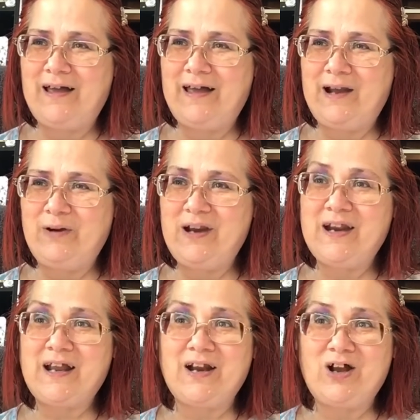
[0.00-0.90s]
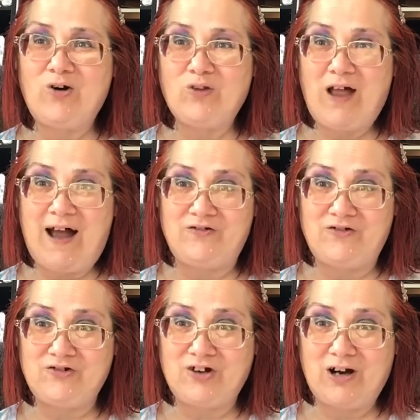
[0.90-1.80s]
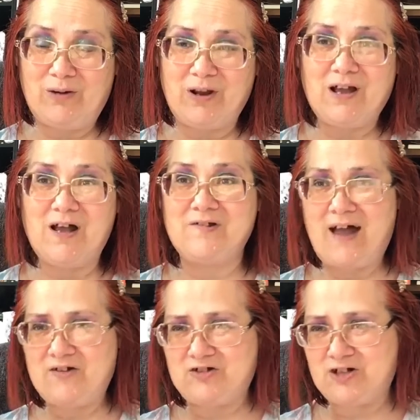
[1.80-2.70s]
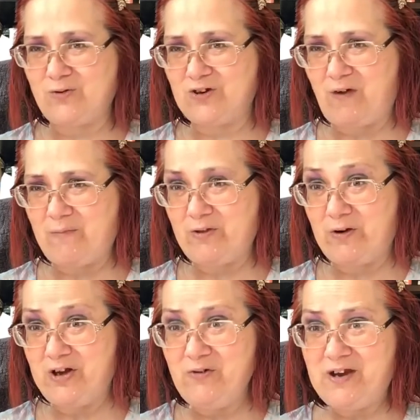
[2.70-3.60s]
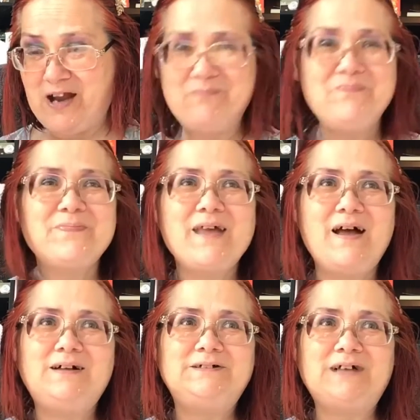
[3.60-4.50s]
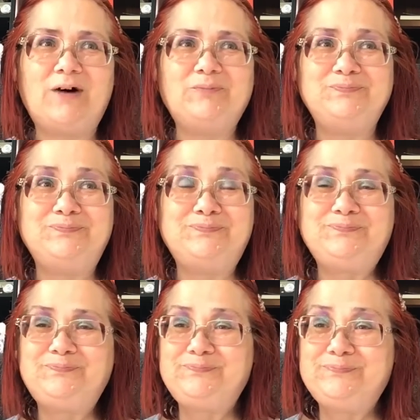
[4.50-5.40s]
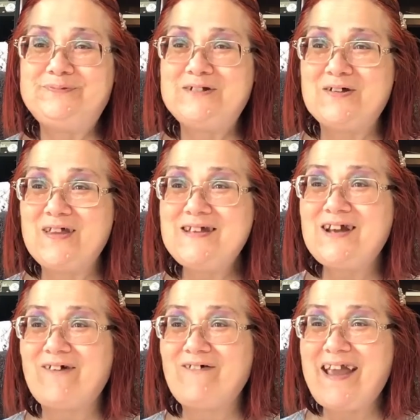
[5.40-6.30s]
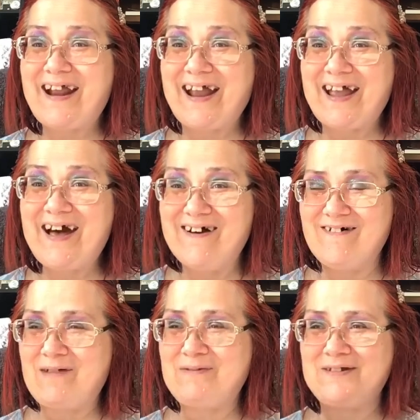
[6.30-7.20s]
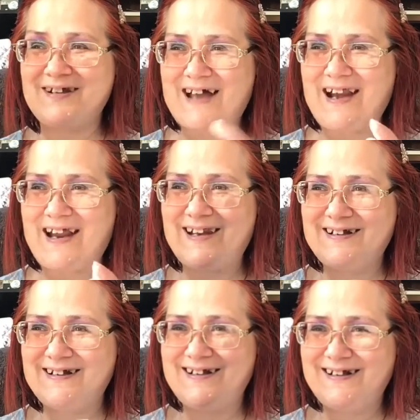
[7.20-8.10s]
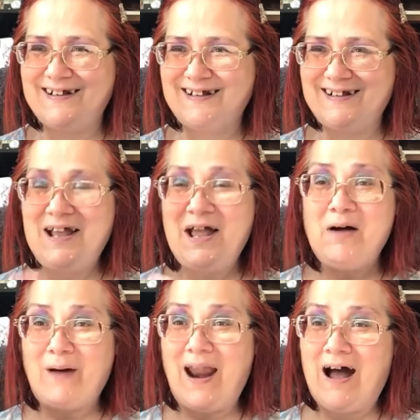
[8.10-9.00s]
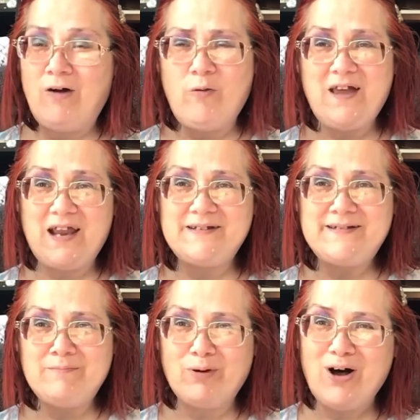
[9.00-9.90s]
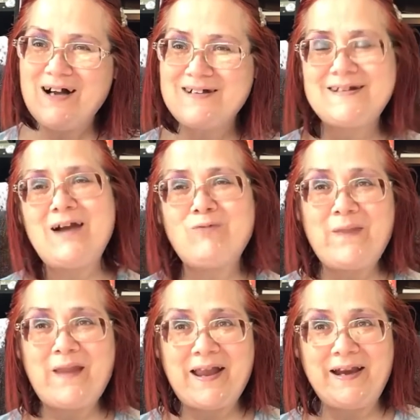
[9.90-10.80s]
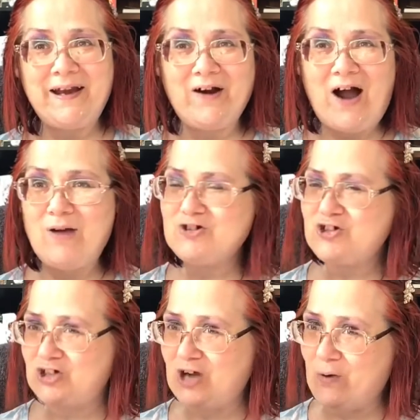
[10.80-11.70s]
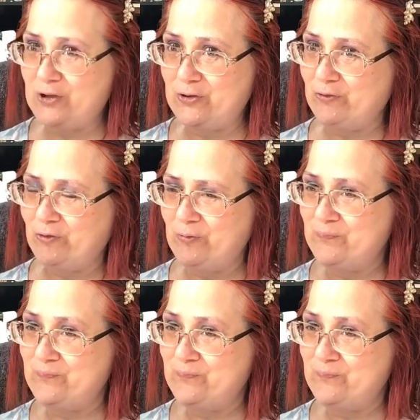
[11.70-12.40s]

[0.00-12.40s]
And we didn't get to go last year because last year was family reunion. So this year we get to go. I'm so excited. But I will be getting some books and when they get here, I will show you.